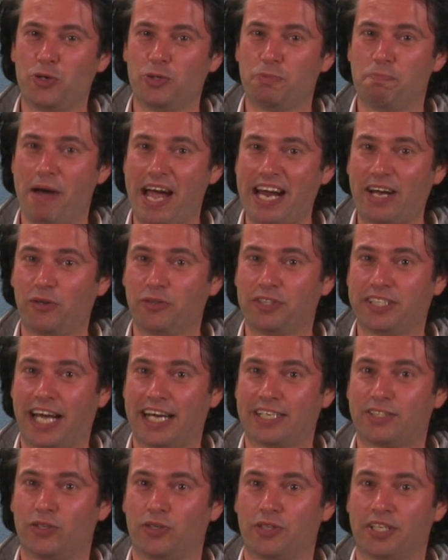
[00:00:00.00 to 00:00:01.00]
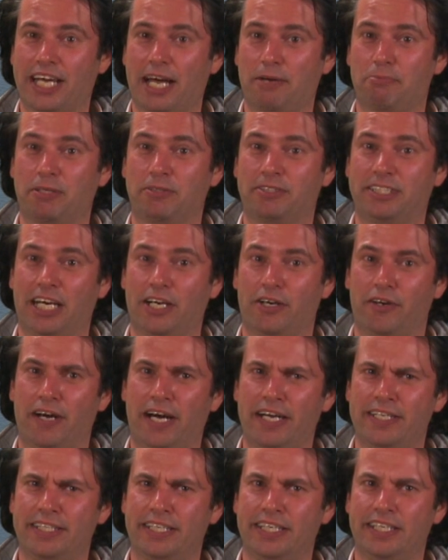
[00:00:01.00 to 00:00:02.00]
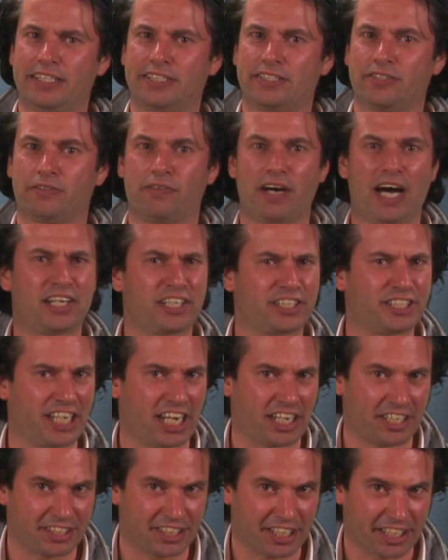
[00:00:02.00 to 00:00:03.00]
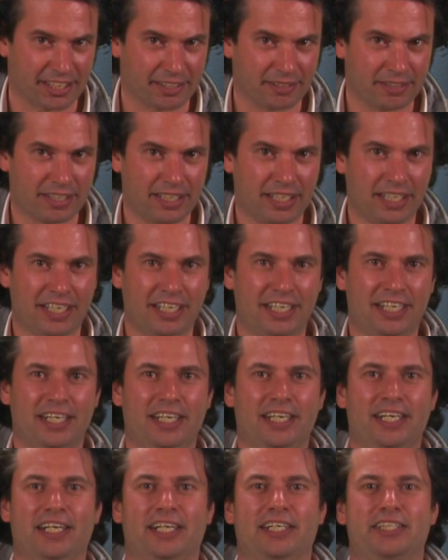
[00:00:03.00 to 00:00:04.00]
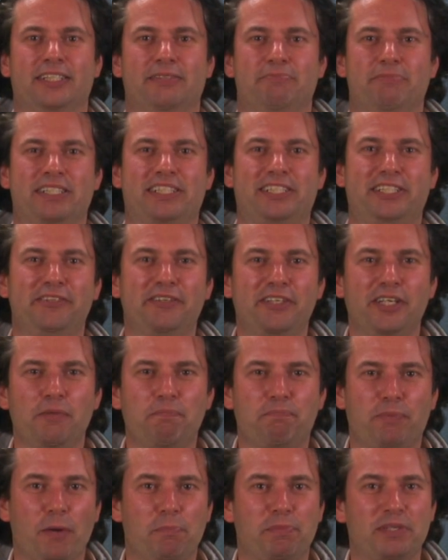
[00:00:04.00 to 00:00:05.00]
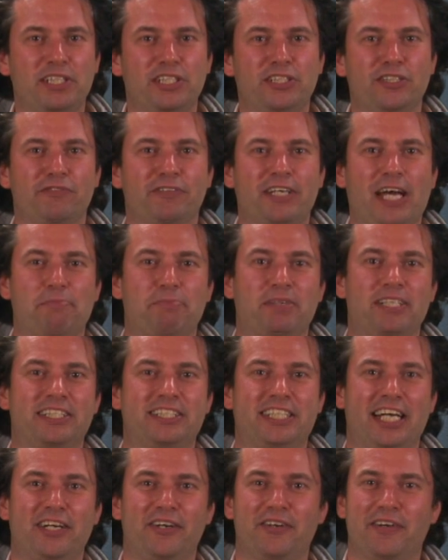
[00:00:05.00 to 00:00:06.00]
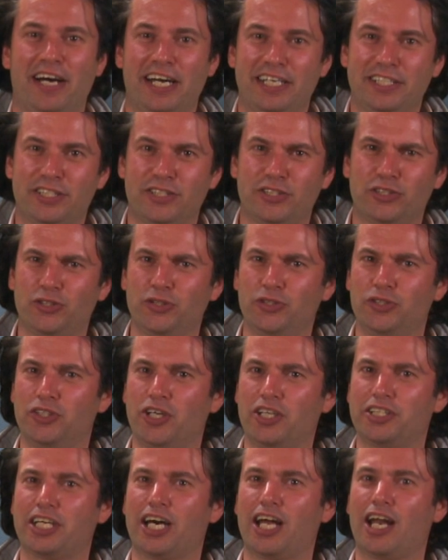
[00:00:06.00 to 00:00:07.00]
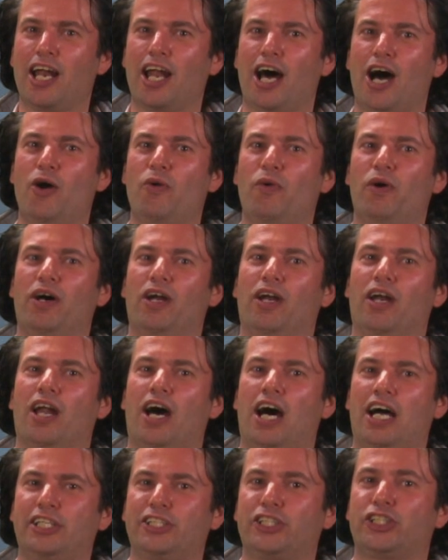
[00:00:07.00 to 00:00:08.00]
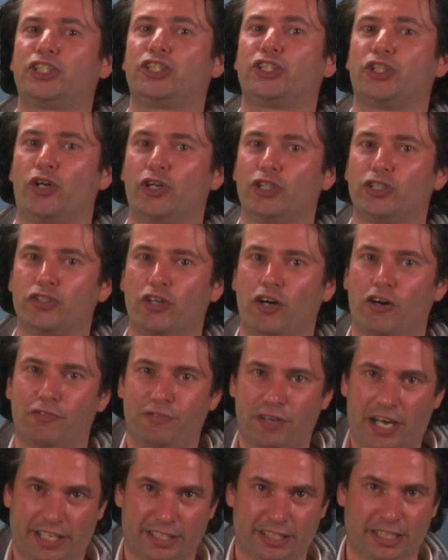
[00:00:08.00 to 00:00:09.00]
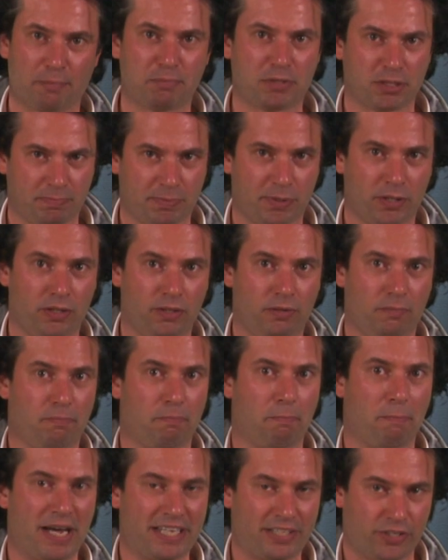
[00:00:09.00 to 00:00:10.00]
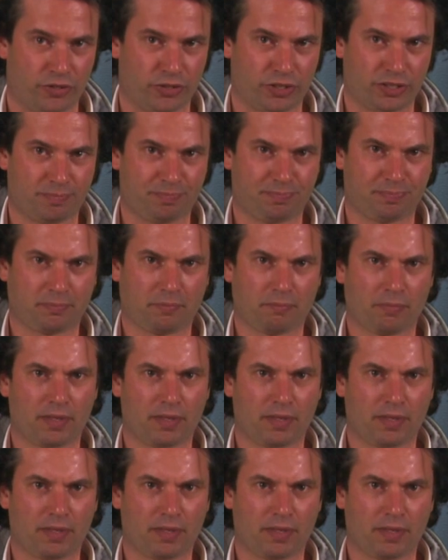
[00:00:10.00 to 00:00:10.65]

a good back contact on cadmium telluride is rather challenging. The material properties of cadmium telluride do not allow a large choice of acceptable metals.